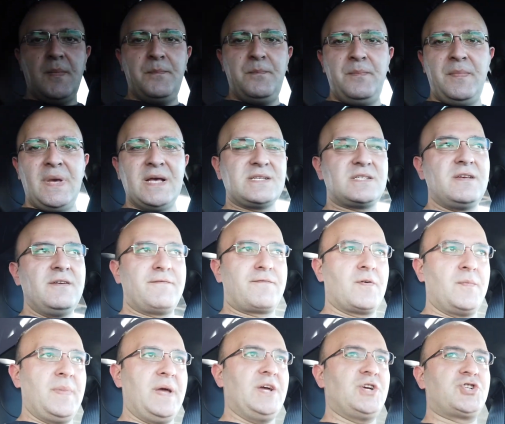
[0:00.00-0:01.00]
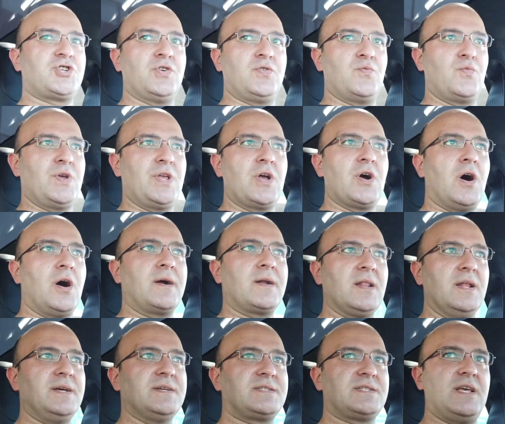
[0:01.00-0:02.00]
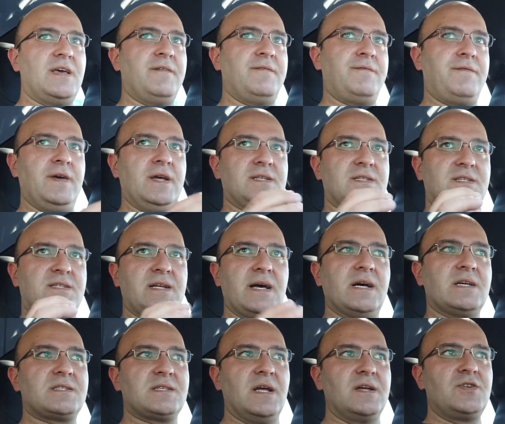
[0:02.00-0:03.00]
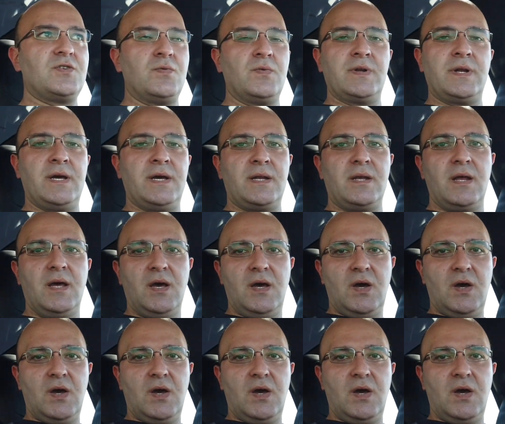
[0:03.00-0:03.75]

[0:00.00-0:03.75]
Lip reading: Misinformation, regardless if it's Tesla doing it